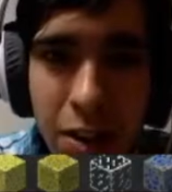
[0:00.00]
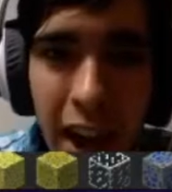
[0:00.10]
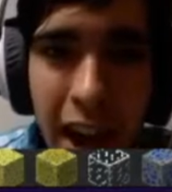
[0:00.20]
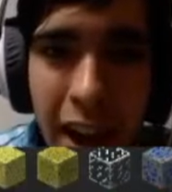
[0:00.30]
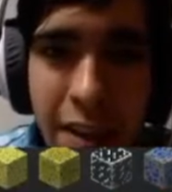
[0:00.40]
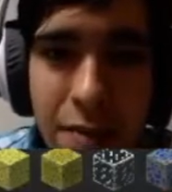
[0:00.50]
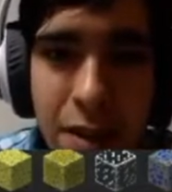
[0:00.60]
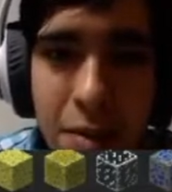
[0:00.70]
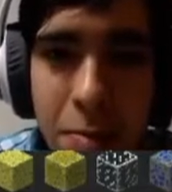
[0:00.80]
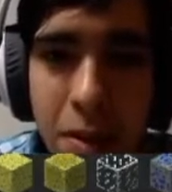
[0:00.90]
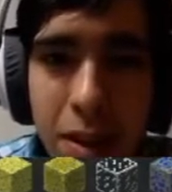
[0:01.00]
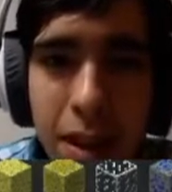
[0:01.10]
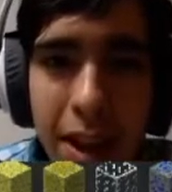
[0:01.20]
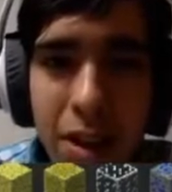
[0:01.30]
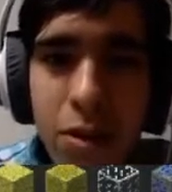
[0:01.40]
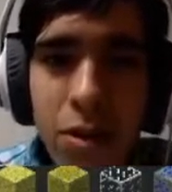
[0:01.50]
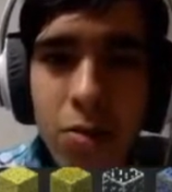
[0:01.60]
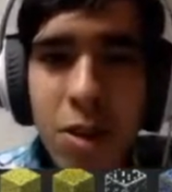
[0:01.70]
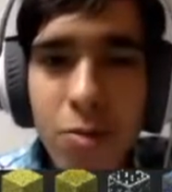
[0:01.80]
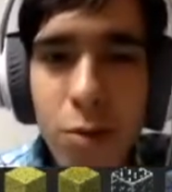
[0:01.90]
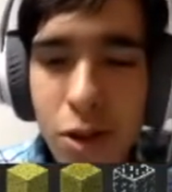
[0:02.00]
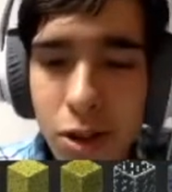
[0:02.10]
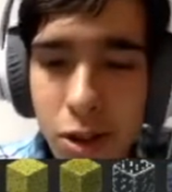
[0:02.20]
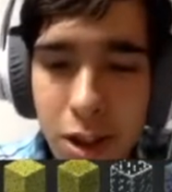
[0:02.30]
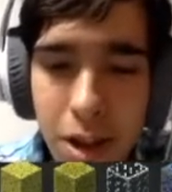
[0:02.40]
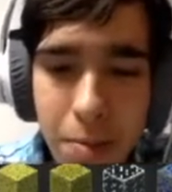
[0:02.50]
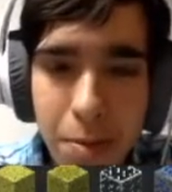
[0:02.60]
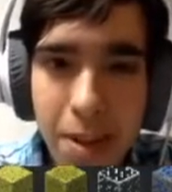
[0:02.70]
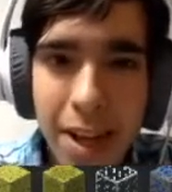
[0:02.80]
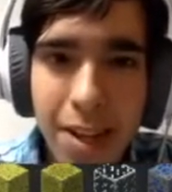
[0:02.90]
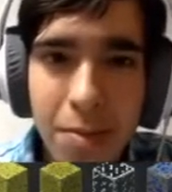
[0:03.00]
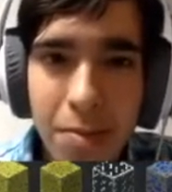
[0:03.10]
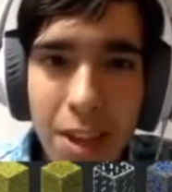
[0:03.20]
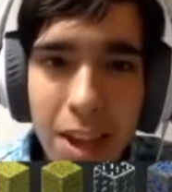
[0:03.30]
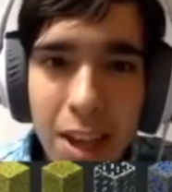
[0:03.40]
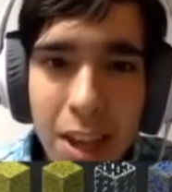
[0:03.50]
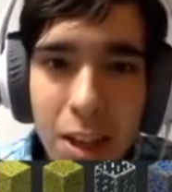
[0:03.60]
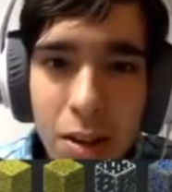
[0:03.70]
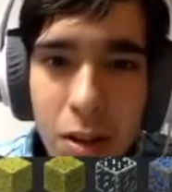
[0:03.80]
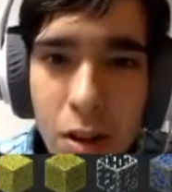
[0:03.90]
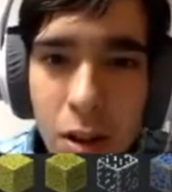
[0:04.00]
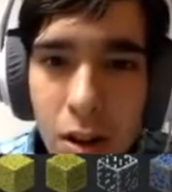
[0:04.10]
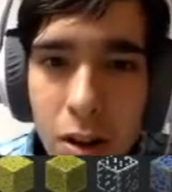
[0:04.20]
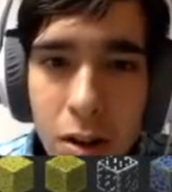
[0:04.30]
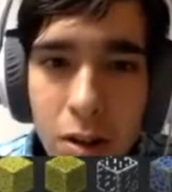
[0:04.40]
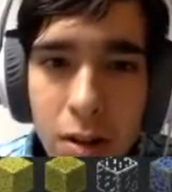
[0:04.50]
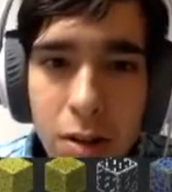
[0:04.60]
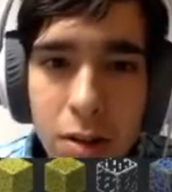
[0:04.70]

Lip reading: heavy plate, or, we'll just look up plate. They're called